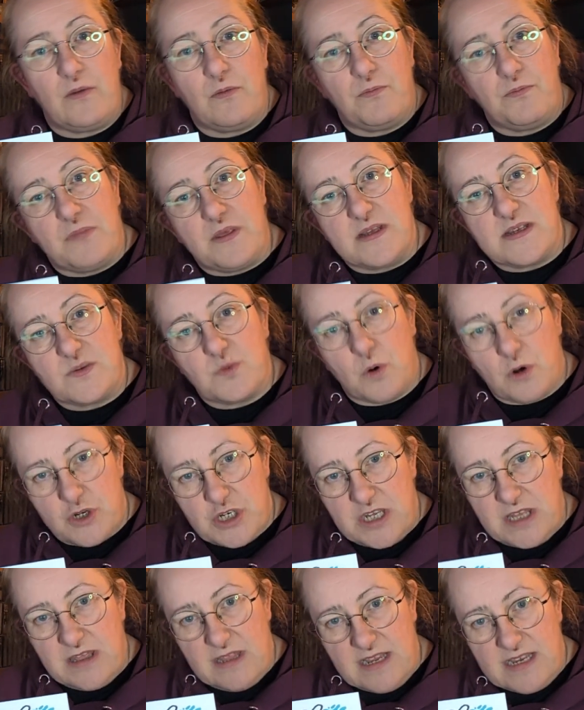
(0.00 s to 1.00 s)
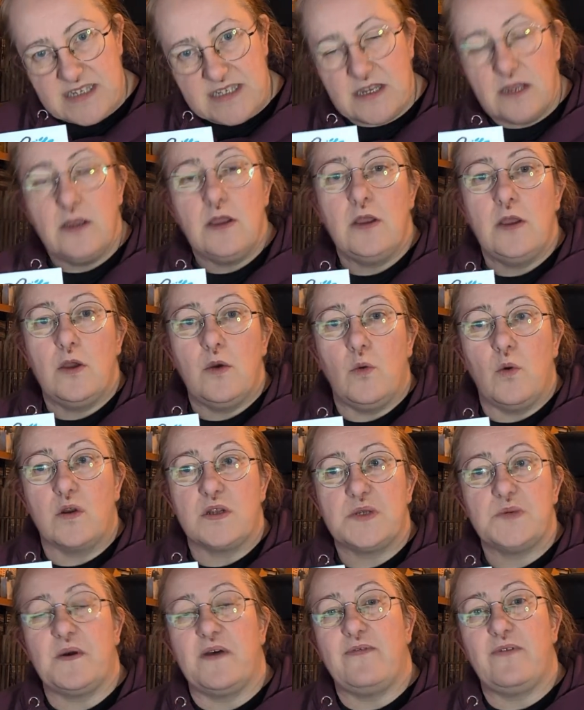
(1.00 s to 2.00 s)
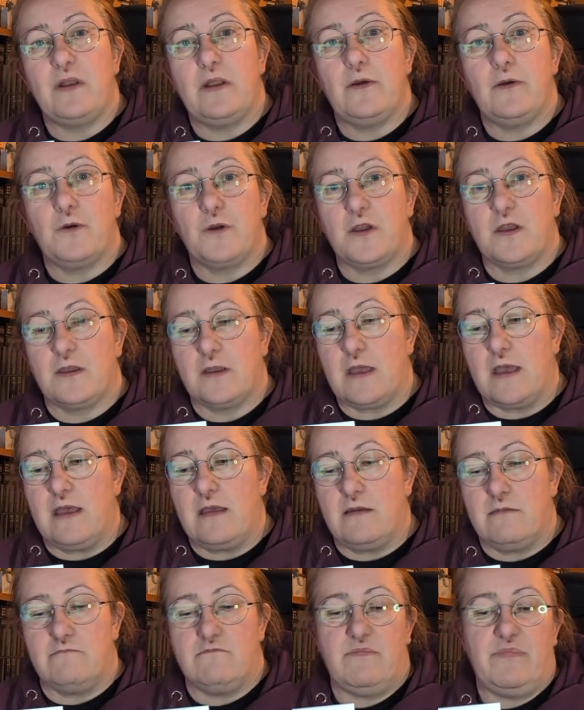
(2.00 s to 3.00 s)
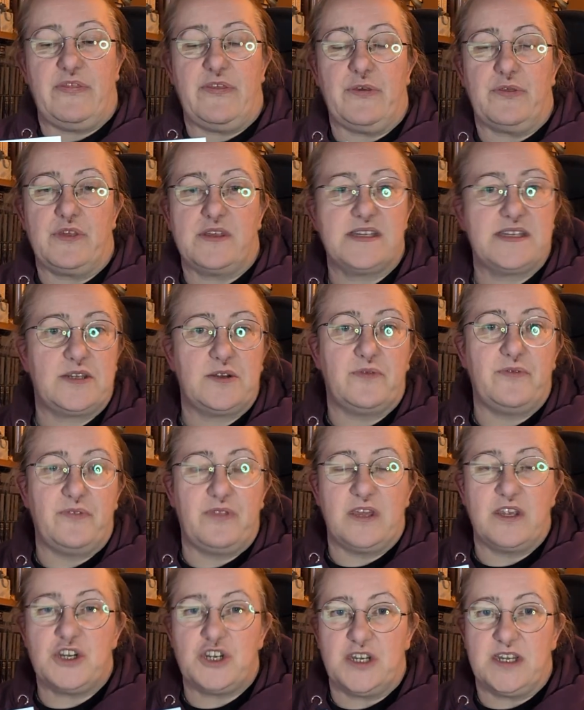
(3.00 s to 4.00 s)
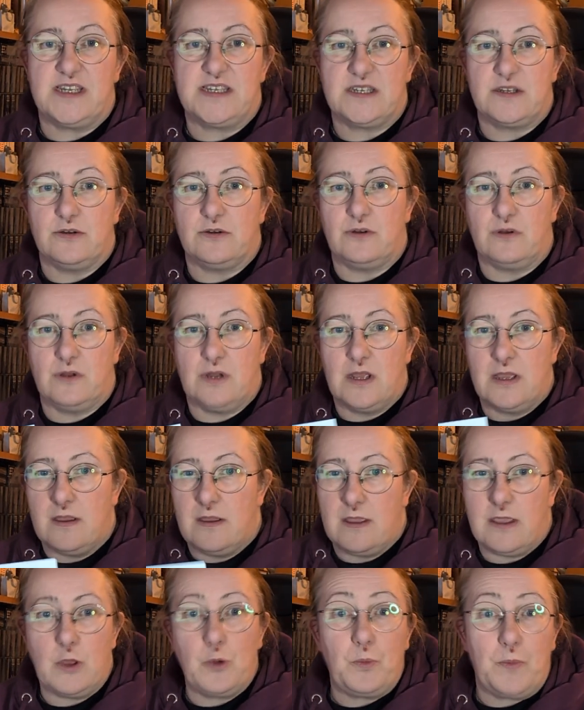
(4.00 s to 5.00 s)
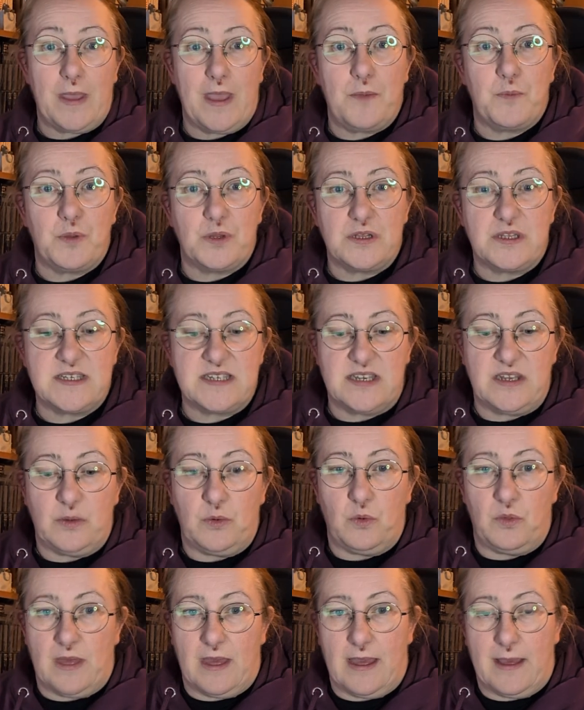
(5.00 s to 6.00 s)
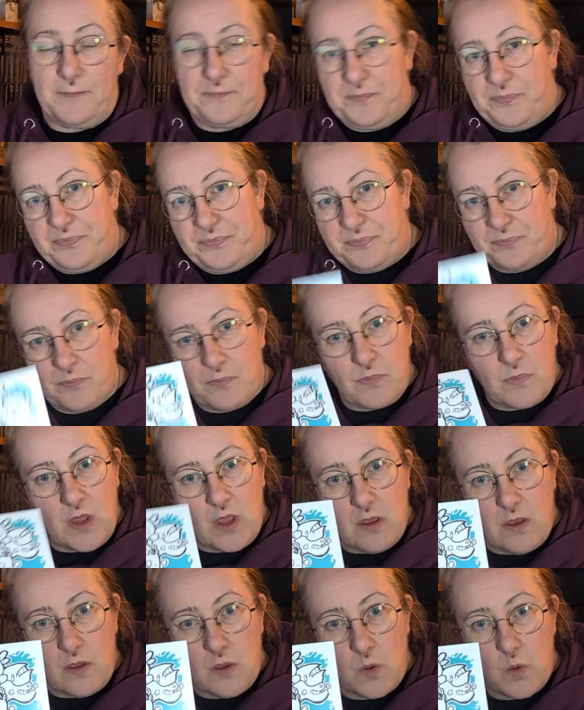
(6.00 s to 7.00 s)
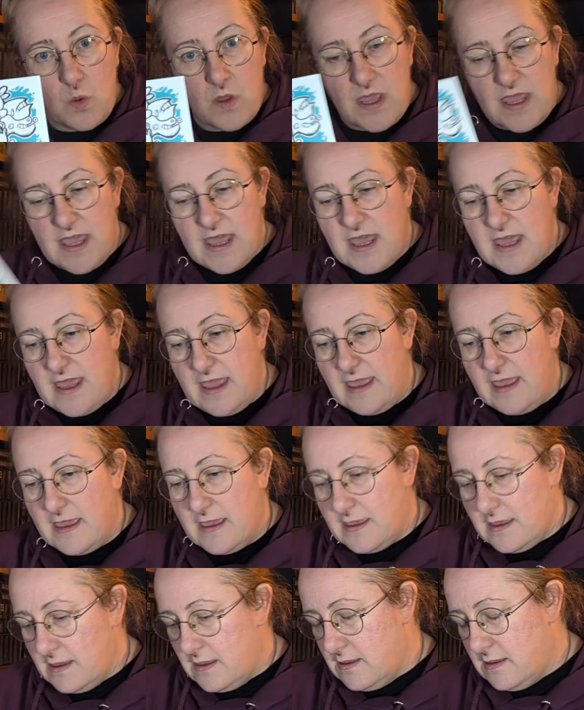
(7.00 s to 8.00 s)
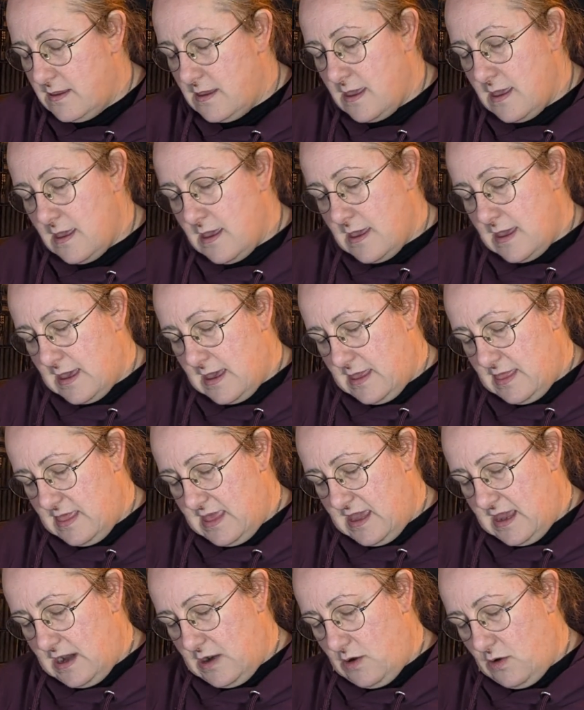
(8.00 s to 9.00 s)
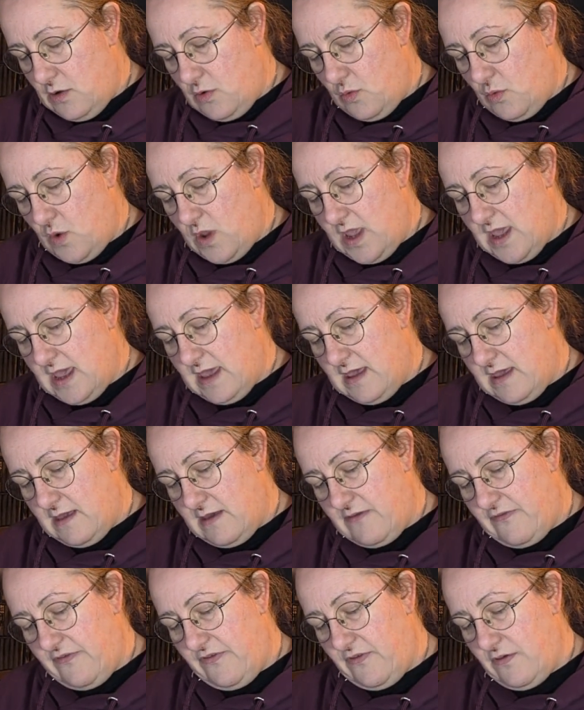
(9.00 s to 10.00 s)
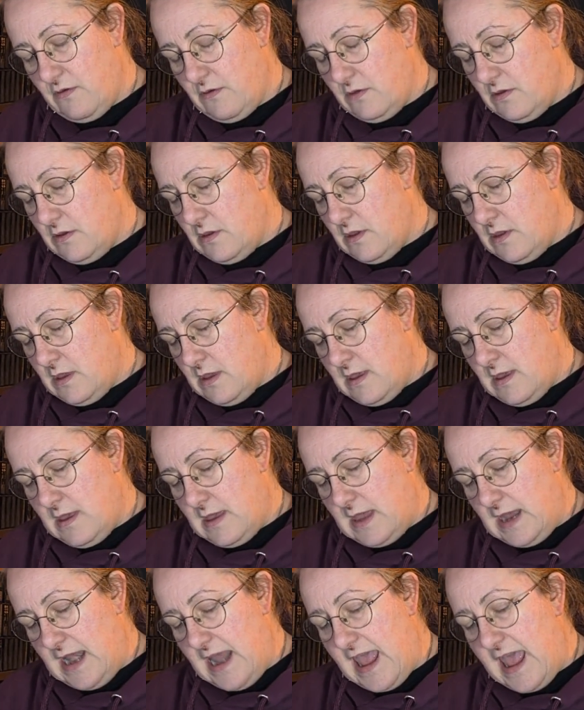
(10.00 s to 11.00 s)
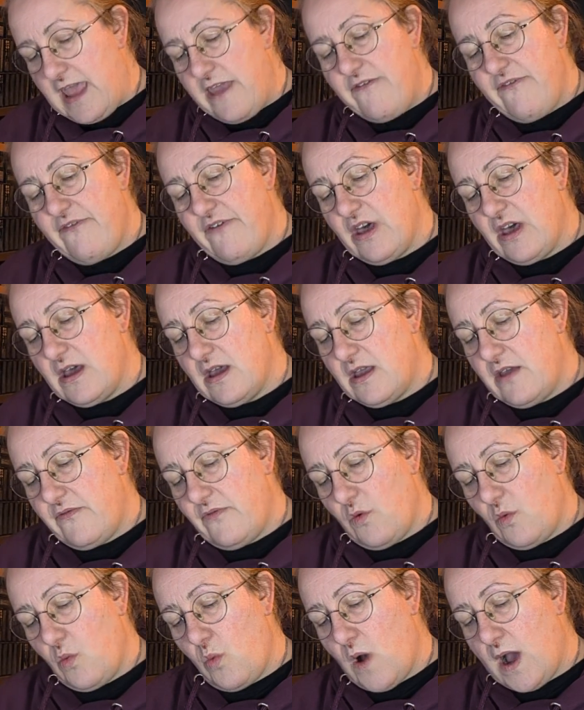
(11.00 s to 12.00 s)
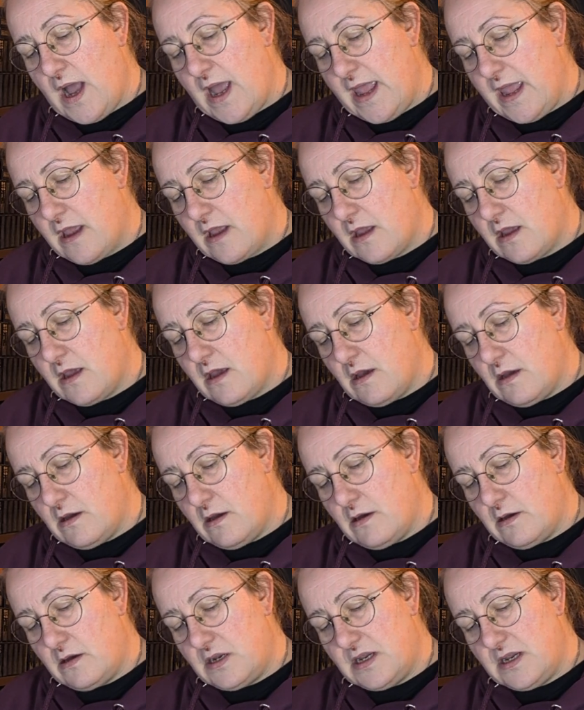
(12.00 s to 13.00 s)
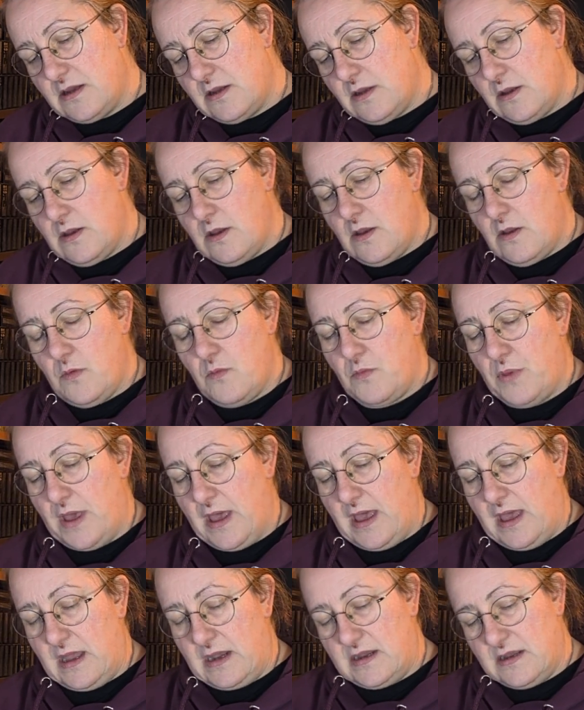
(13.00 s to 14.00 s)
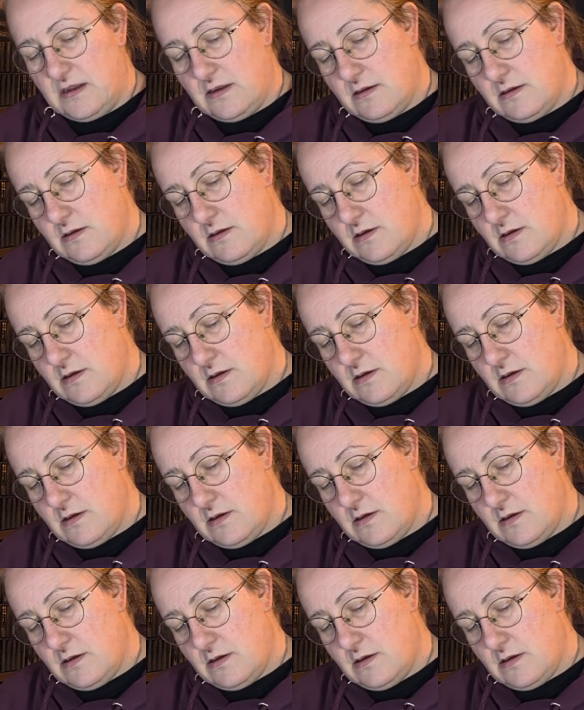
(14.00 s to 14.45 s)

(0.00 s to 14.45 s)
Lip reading: of you that's watching this want to have a look at the other stuff that she's done, you'll be able to do that. Okay, and then we have an A5 white card pad